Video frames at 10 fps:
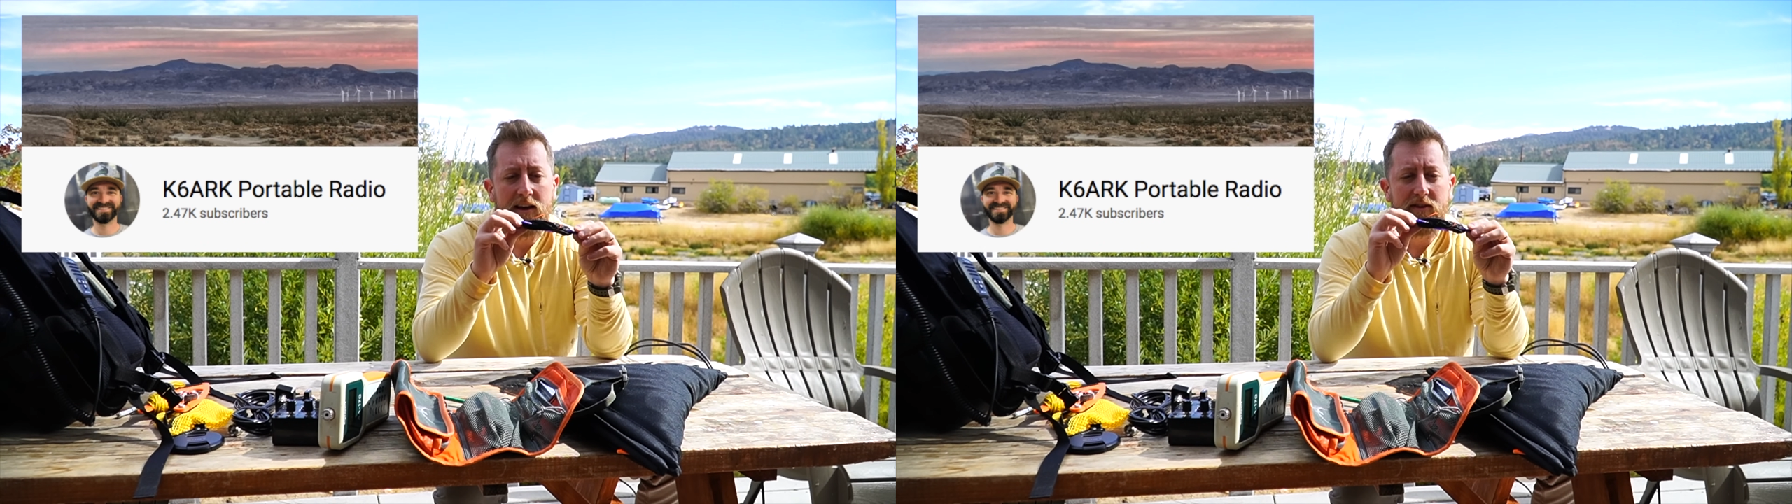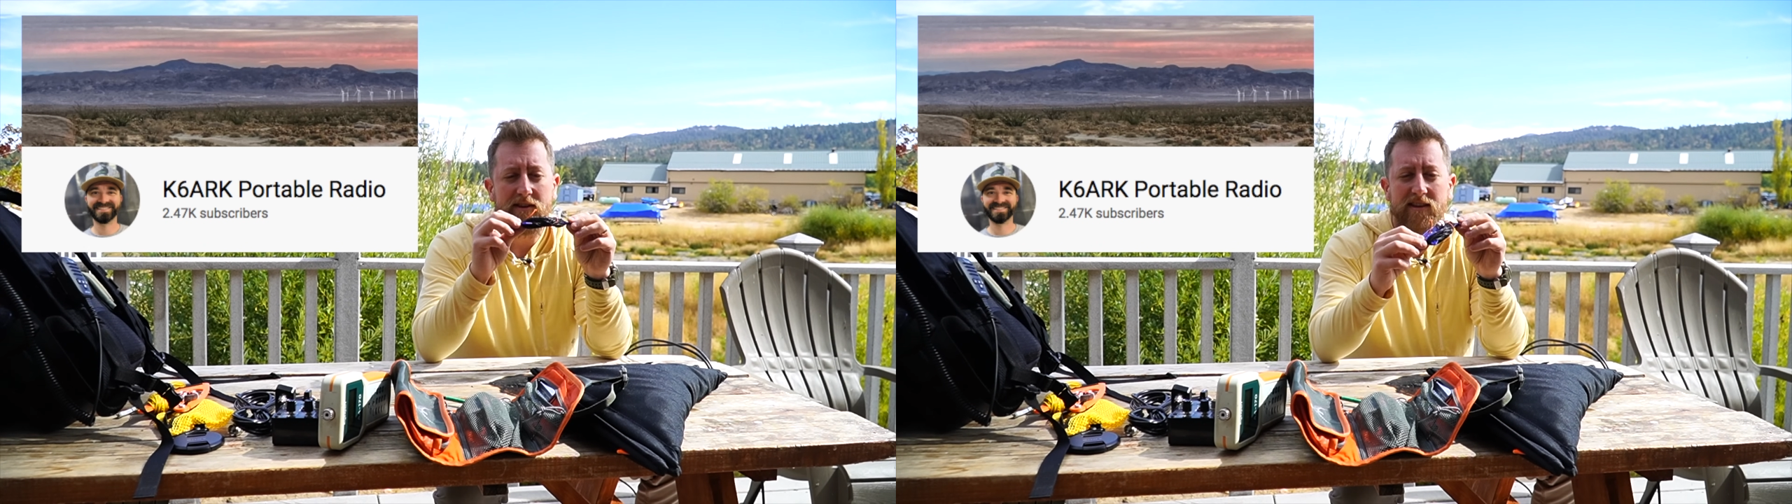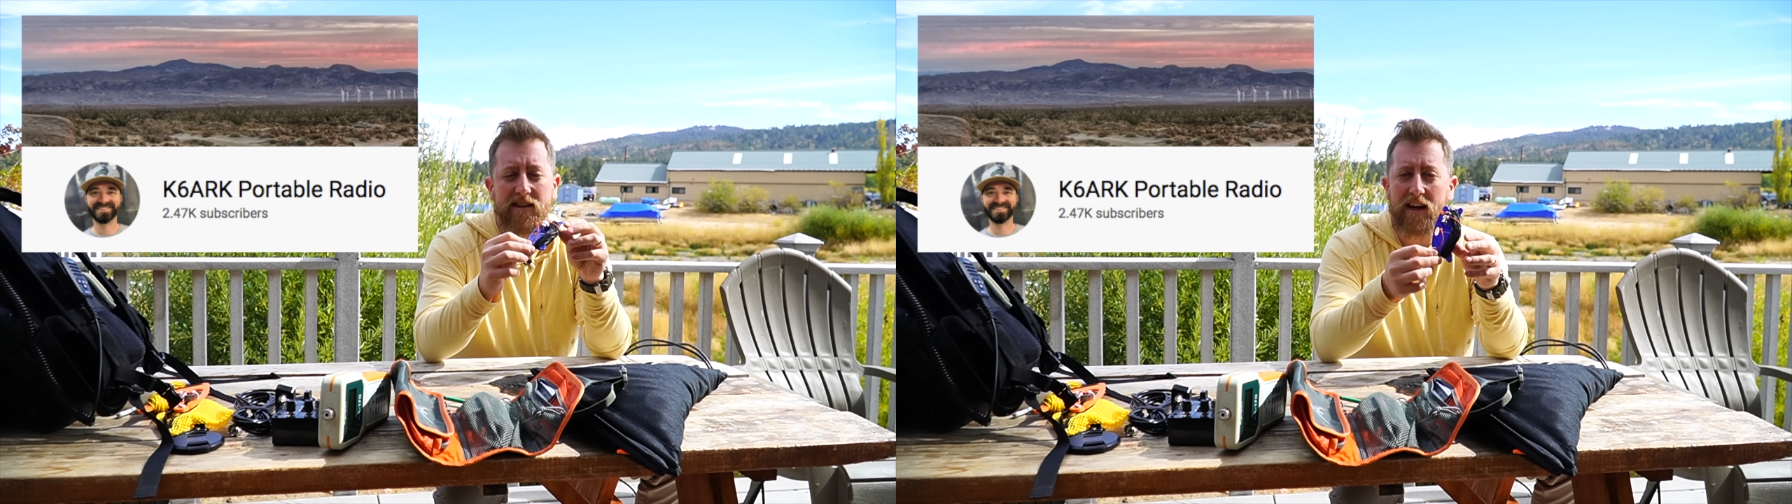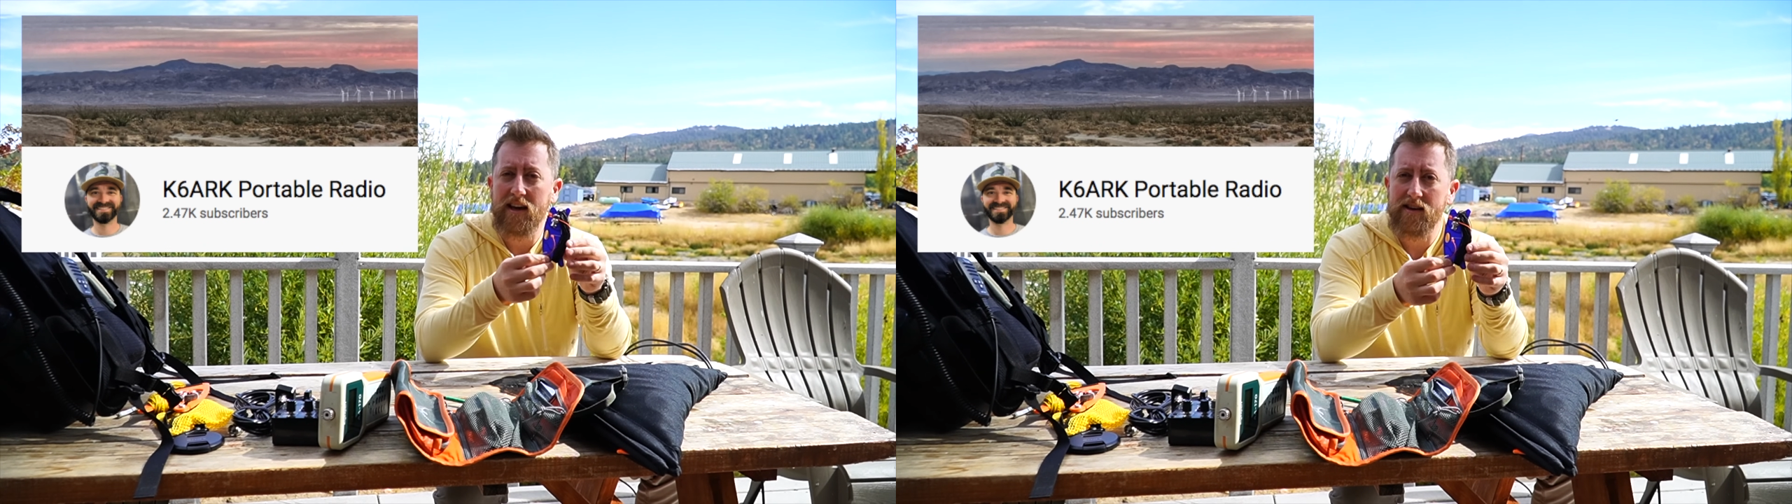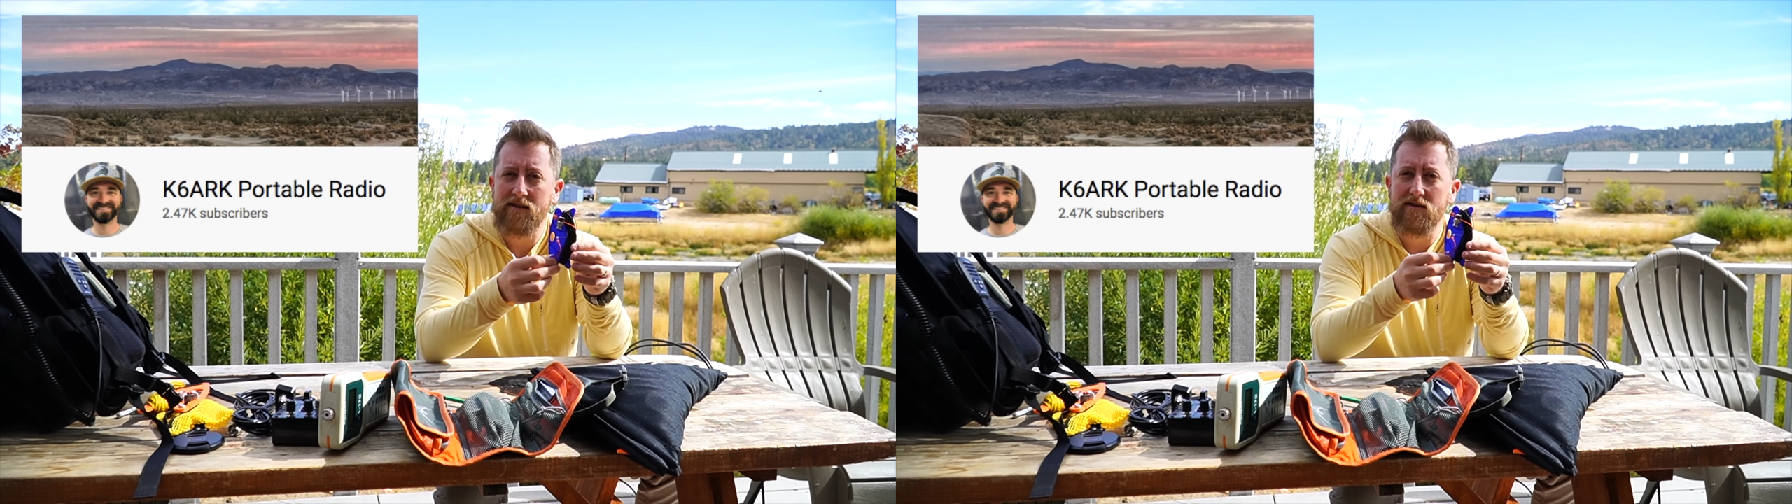This is
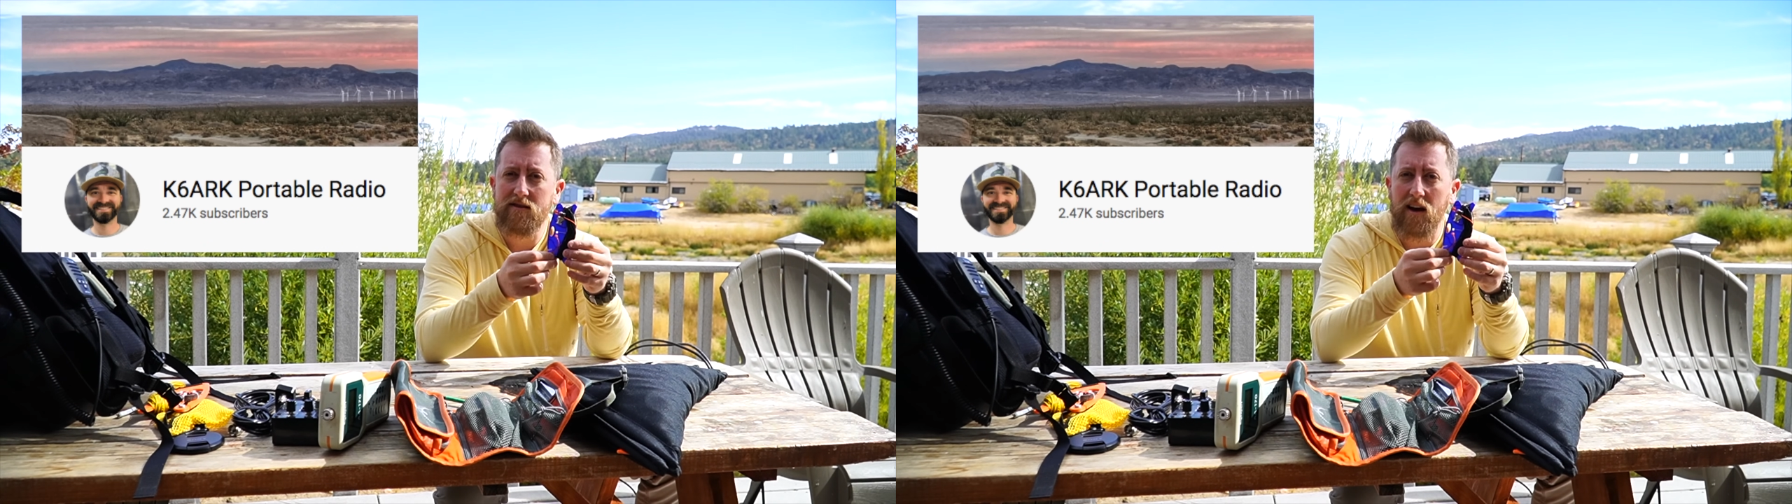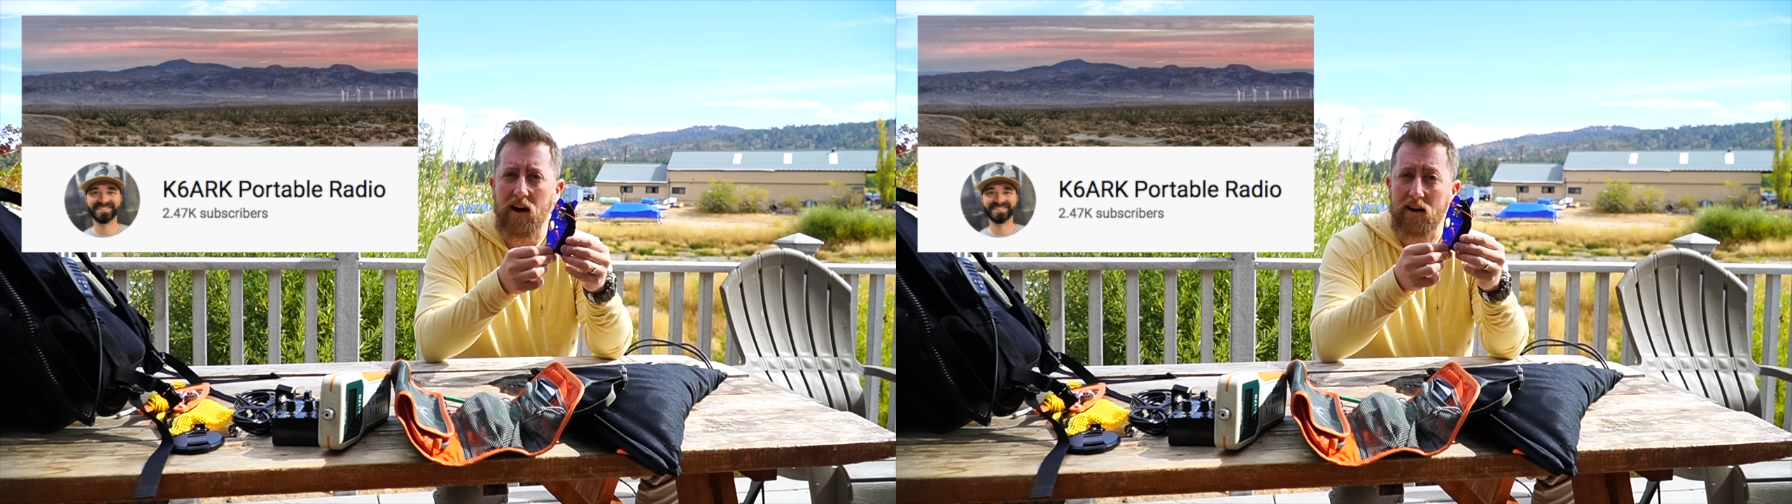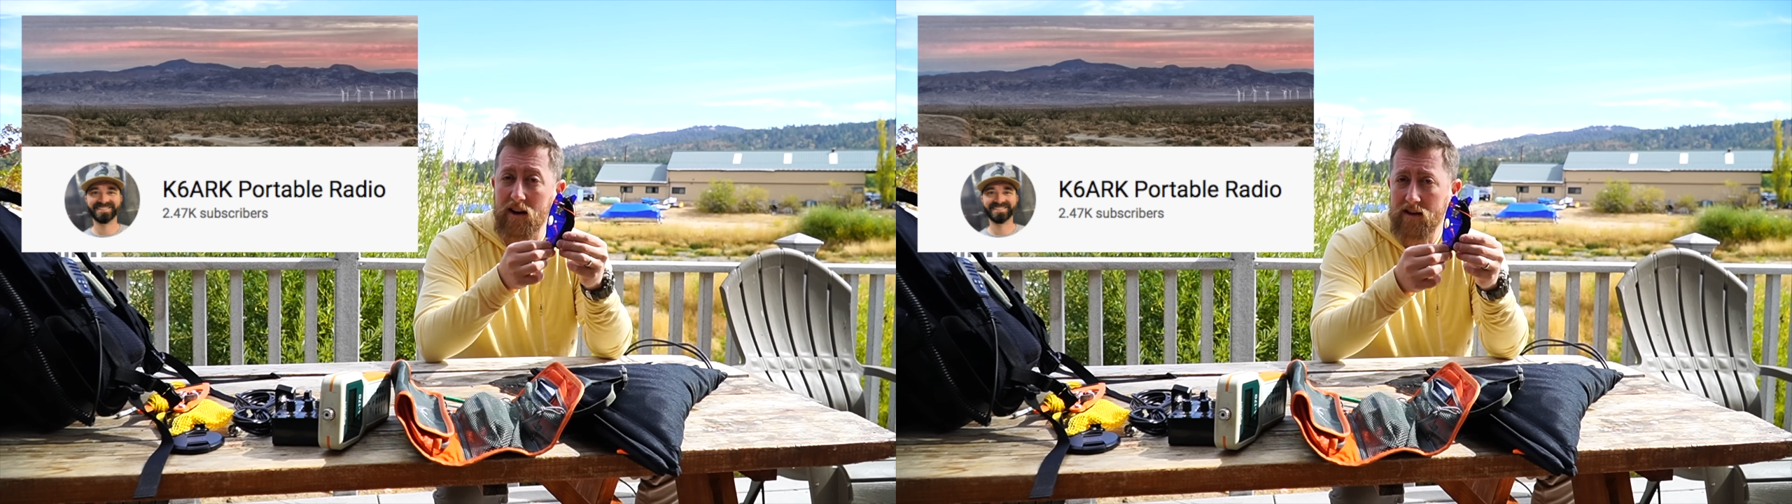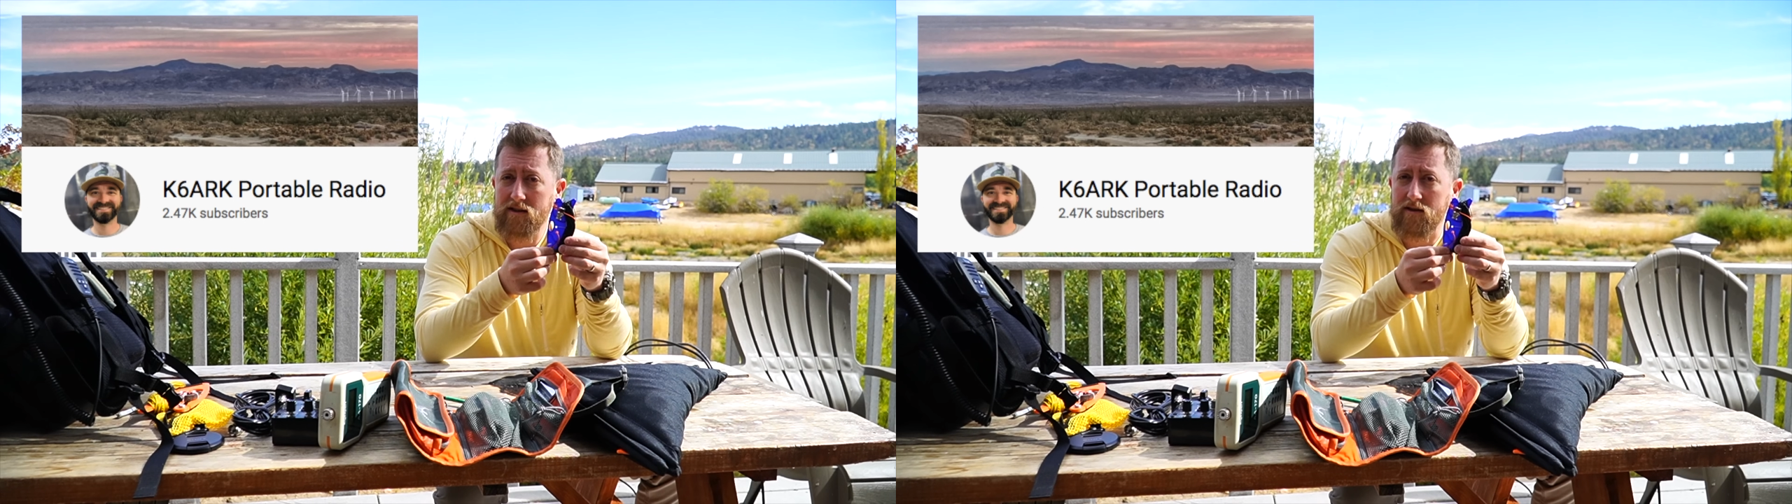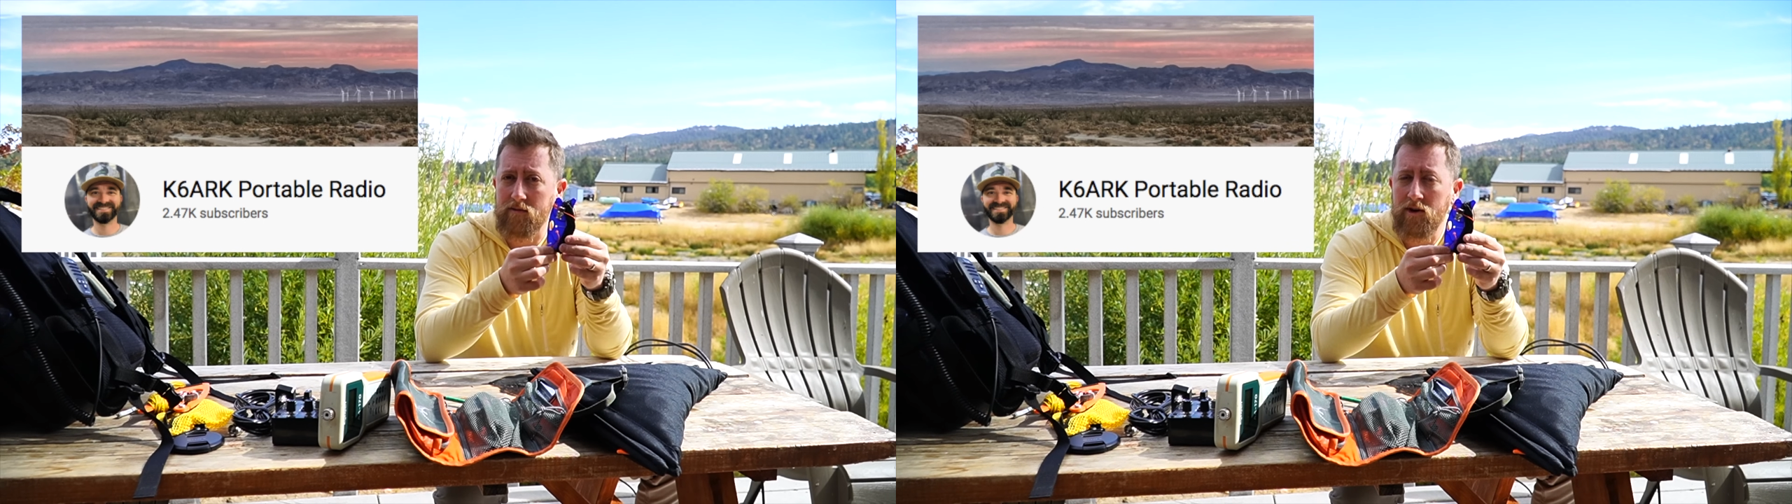his uh,
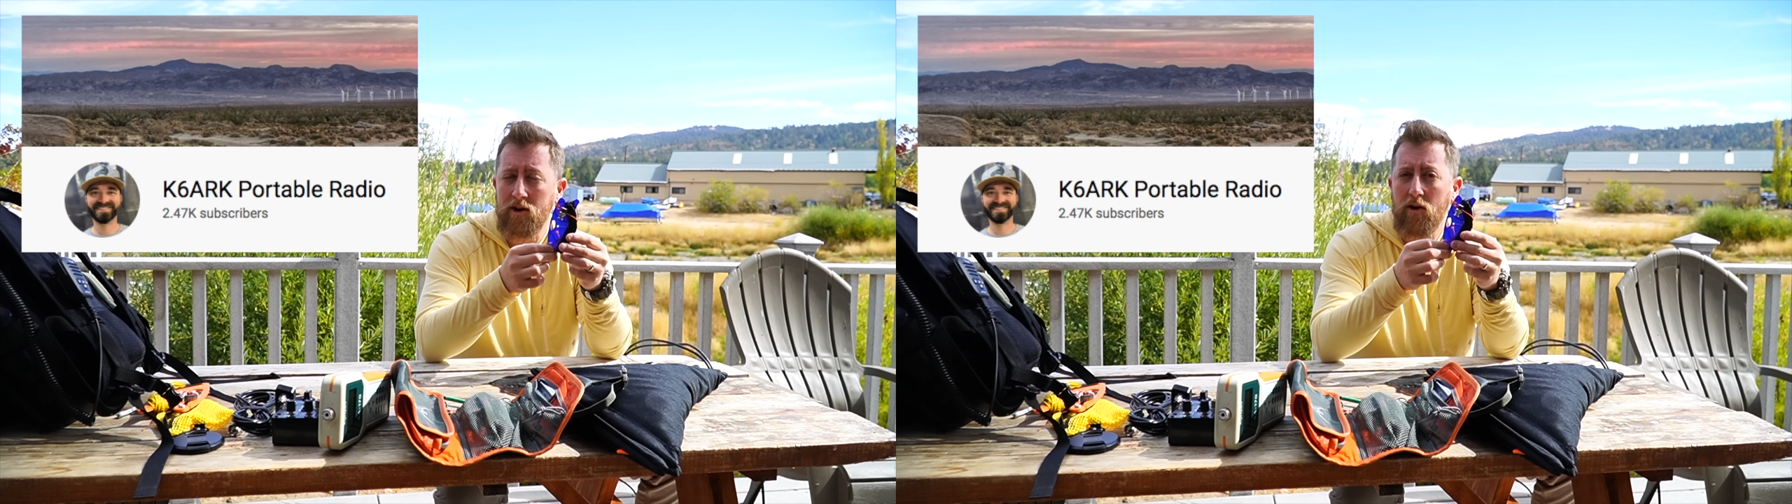custom